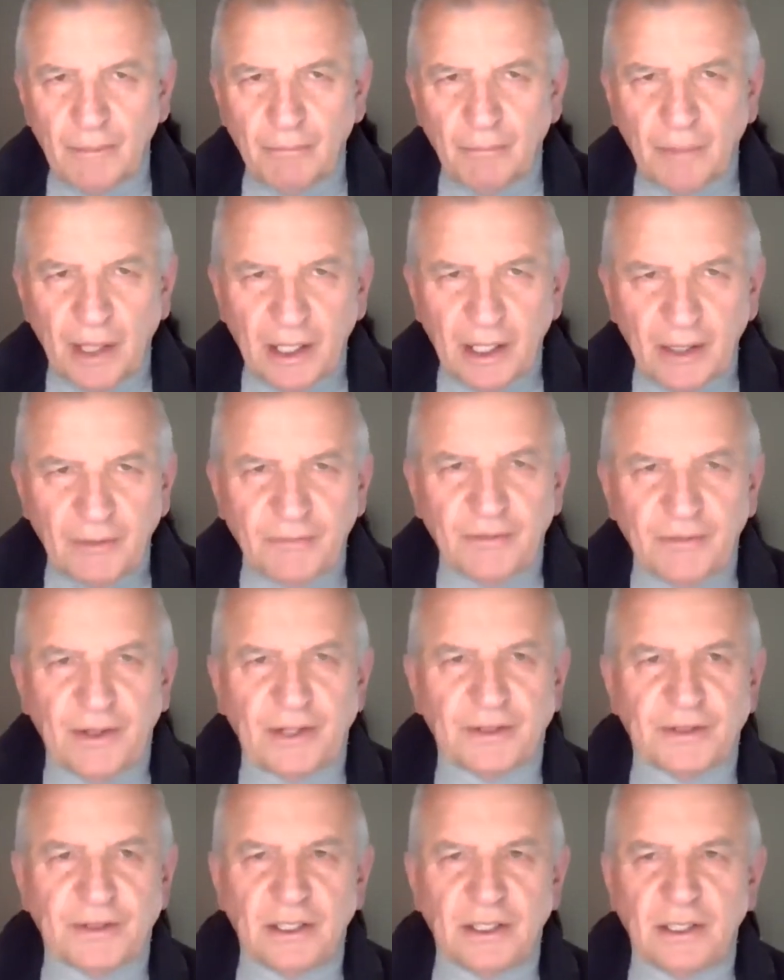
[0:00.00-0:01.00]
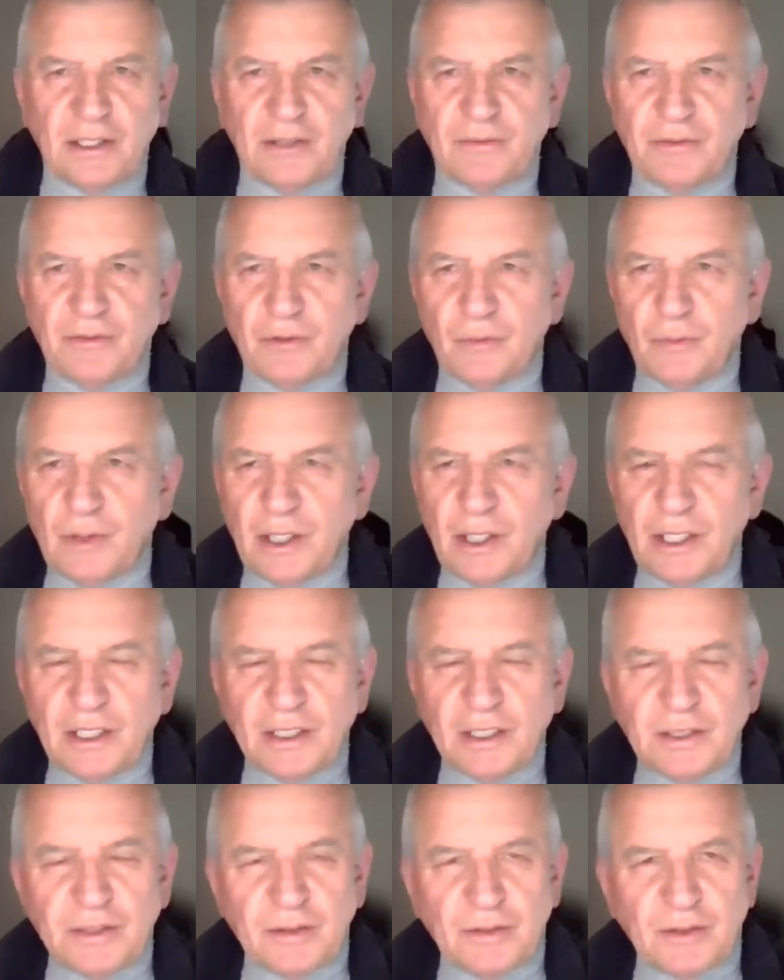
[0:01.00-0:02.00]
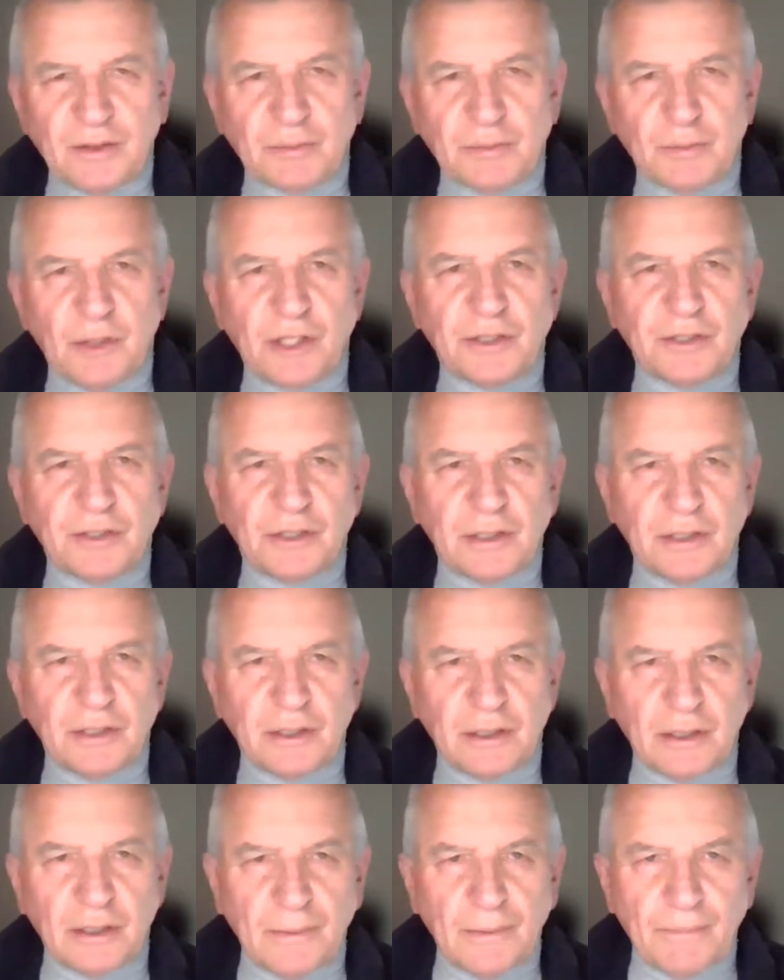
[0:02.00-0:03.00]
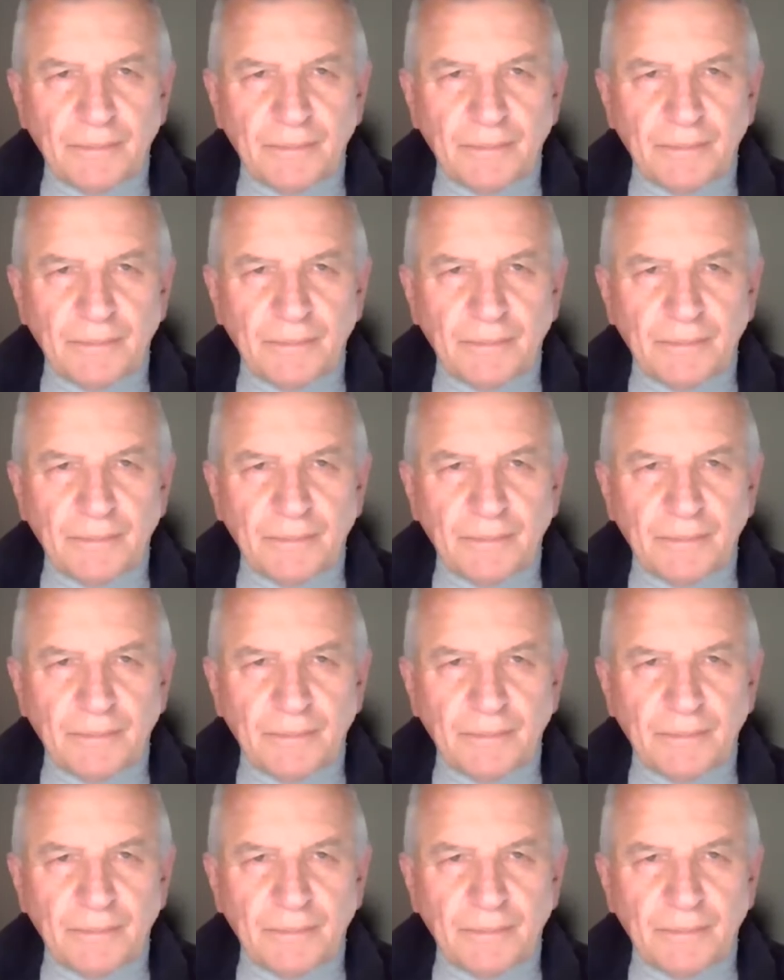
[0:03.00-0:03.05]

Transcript: manifesting different ways of expressing